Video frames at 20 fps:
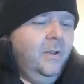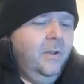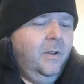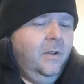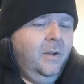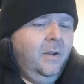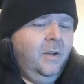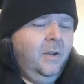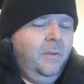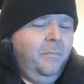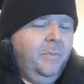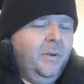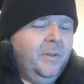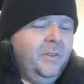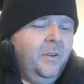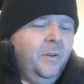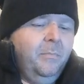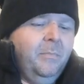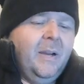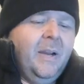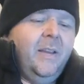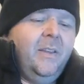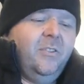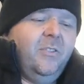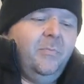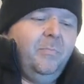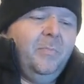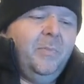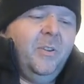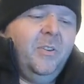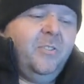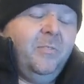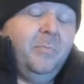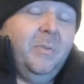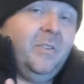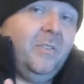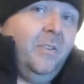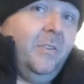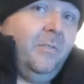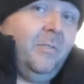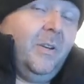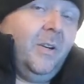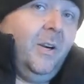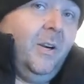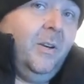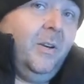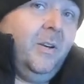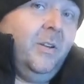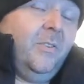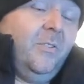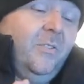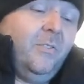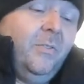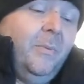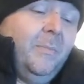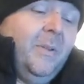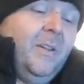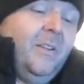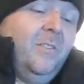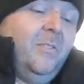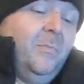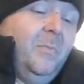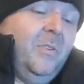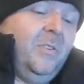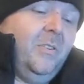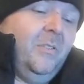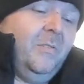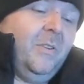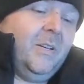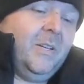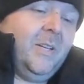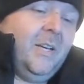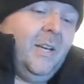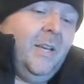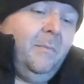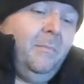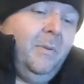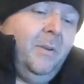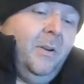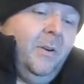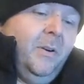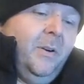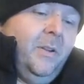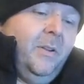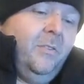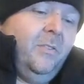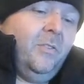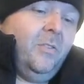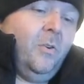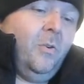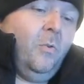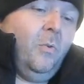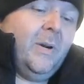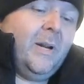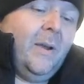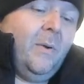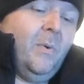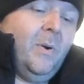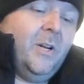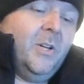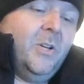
uh, but they're by the specific artists from that specific time period. So when I want to